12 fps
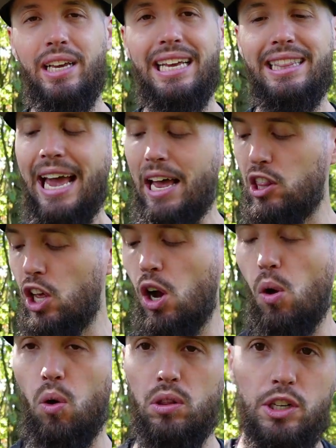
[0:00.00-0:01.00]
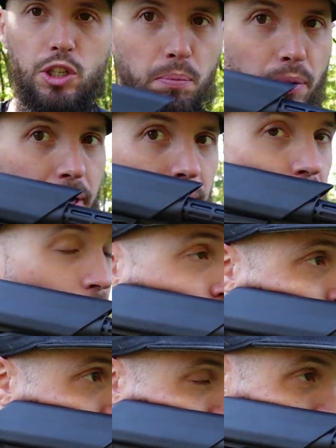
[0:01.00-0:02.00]
get that low unless you bring it
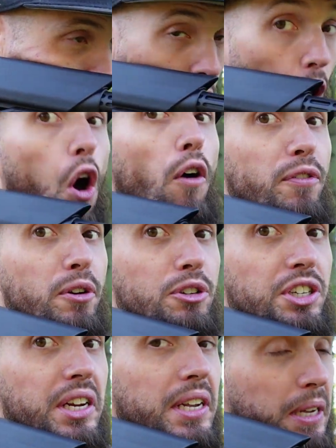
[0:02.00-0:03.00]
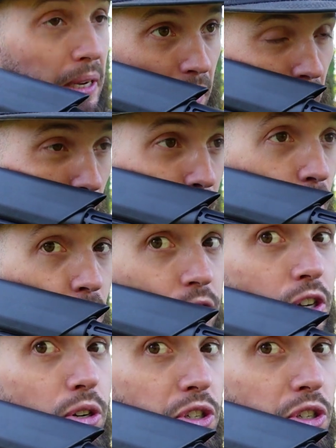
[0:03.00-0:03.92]
like off your cheek up onto your